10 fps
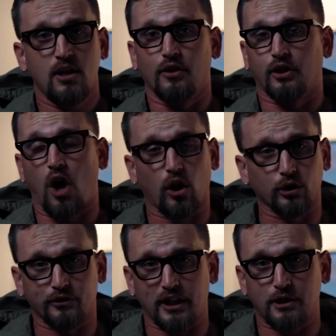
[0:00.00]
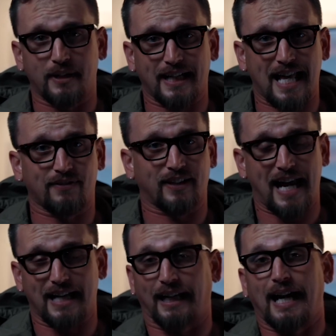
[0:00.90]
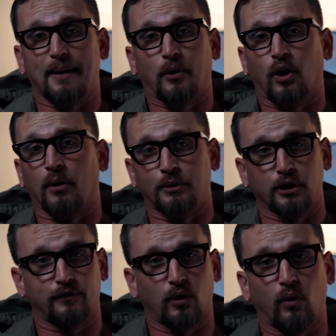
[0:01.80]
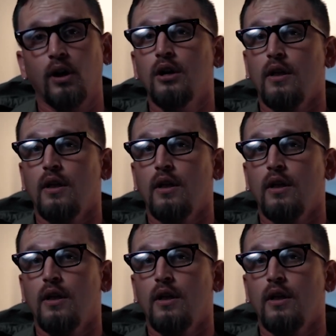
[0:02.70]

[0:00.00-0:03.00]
The colors that you get out of a Canon camera are beautiful.